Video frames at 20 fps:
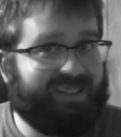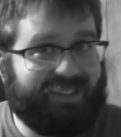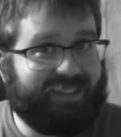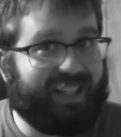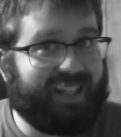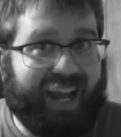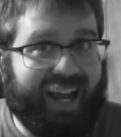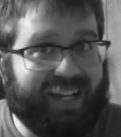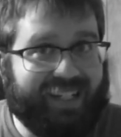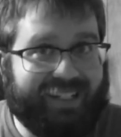
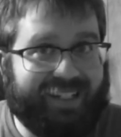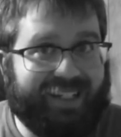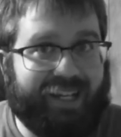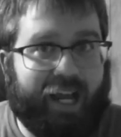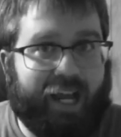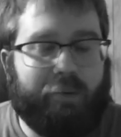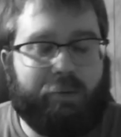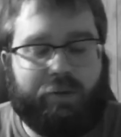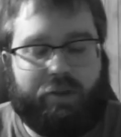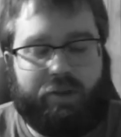the idea,
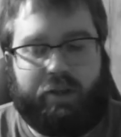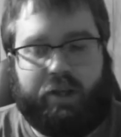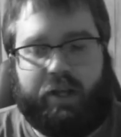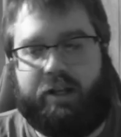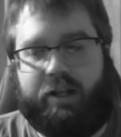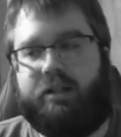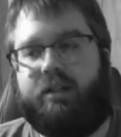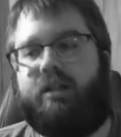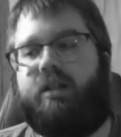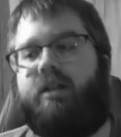I would
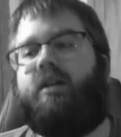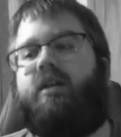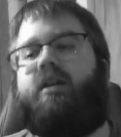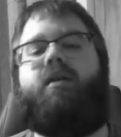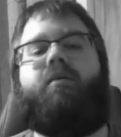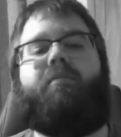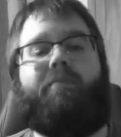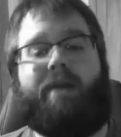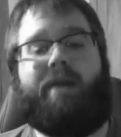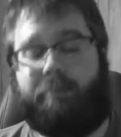think.
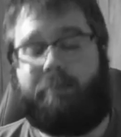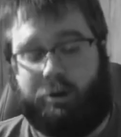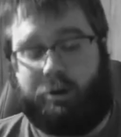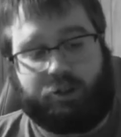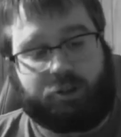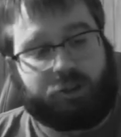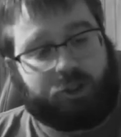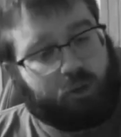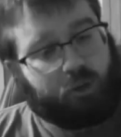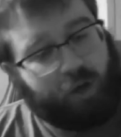Maybe you
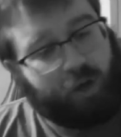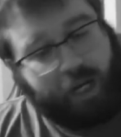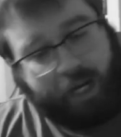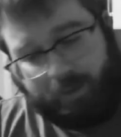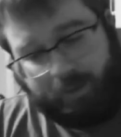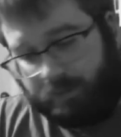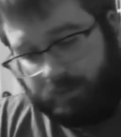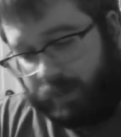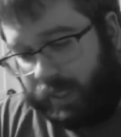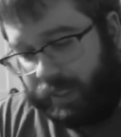
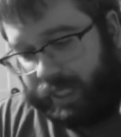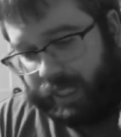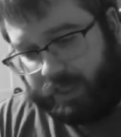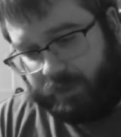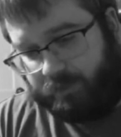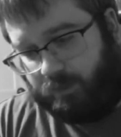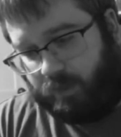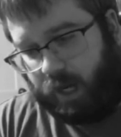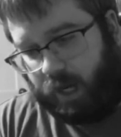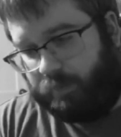disagree, and
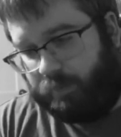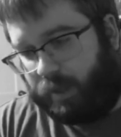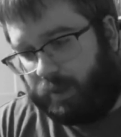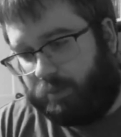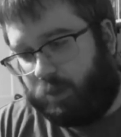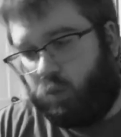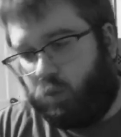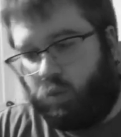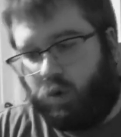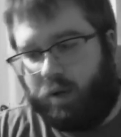that's fine.
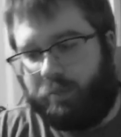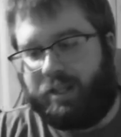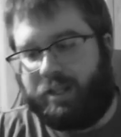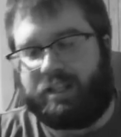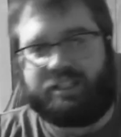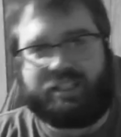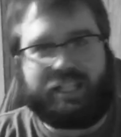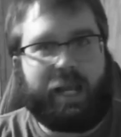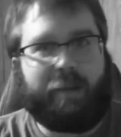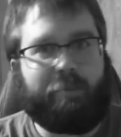Maybe you want to be
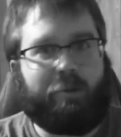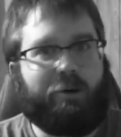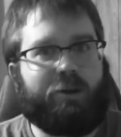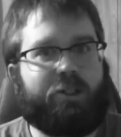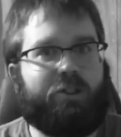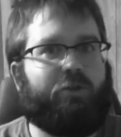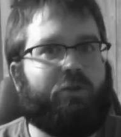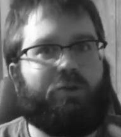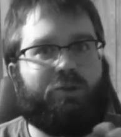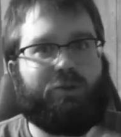the same
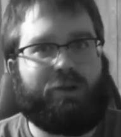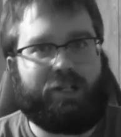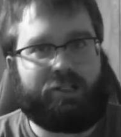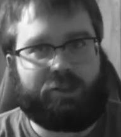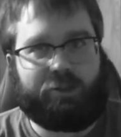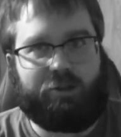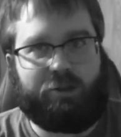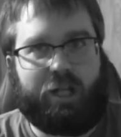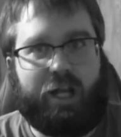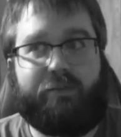person for the rest
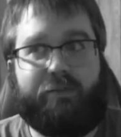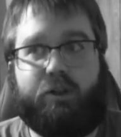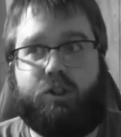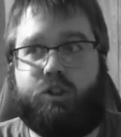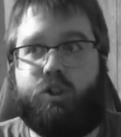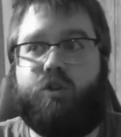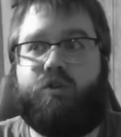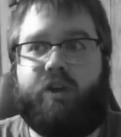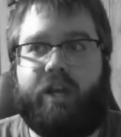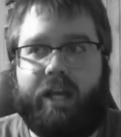of your life
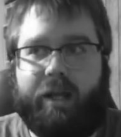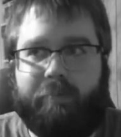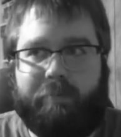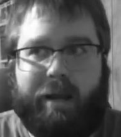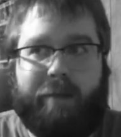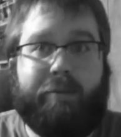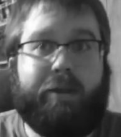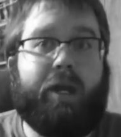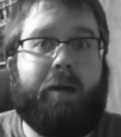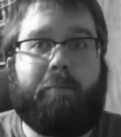because you've hit
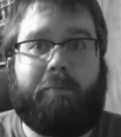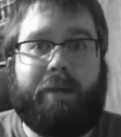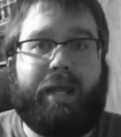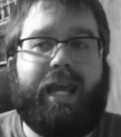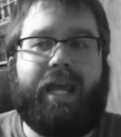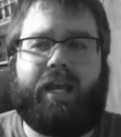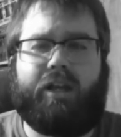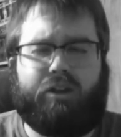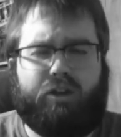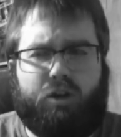maybe a
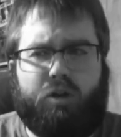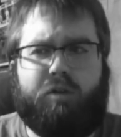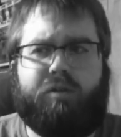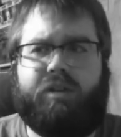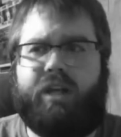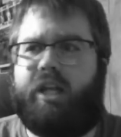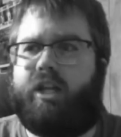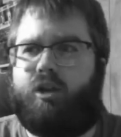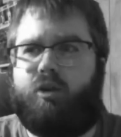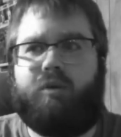peak that you
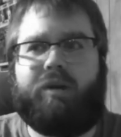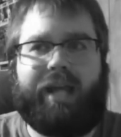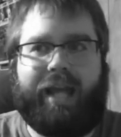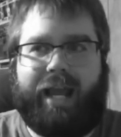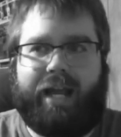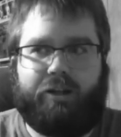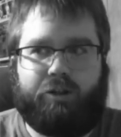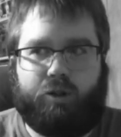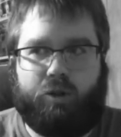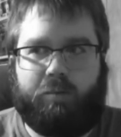think you
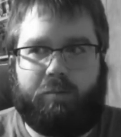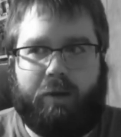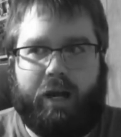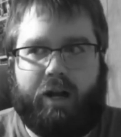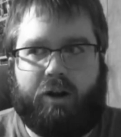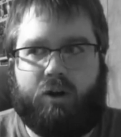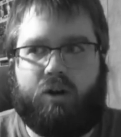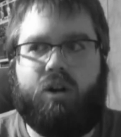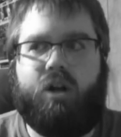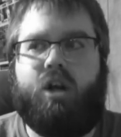can't do
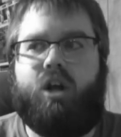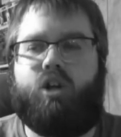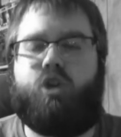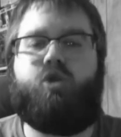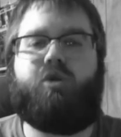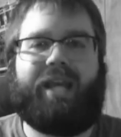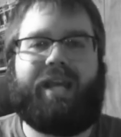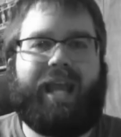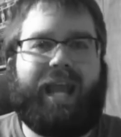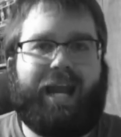better.
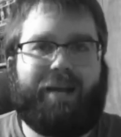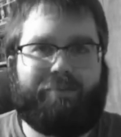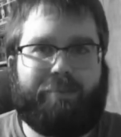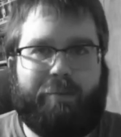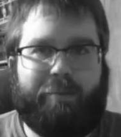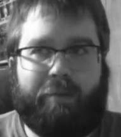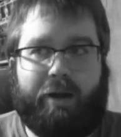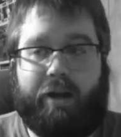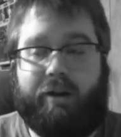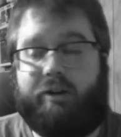You can't
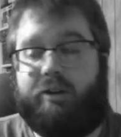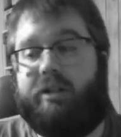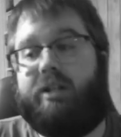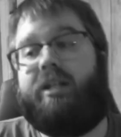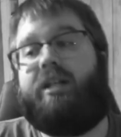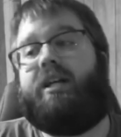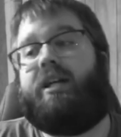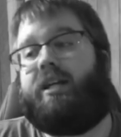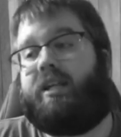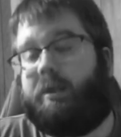be better.
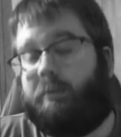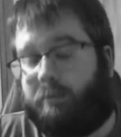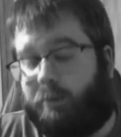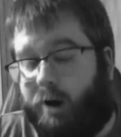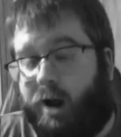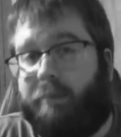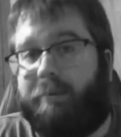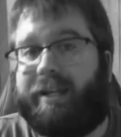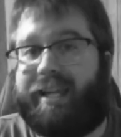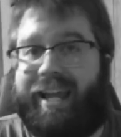You
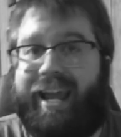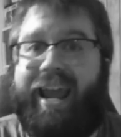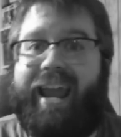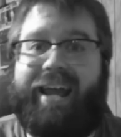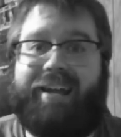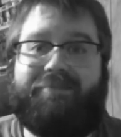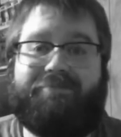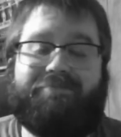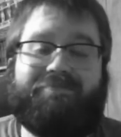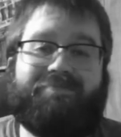probably
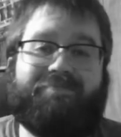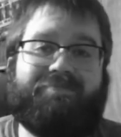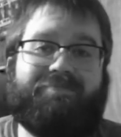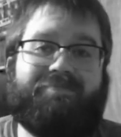can,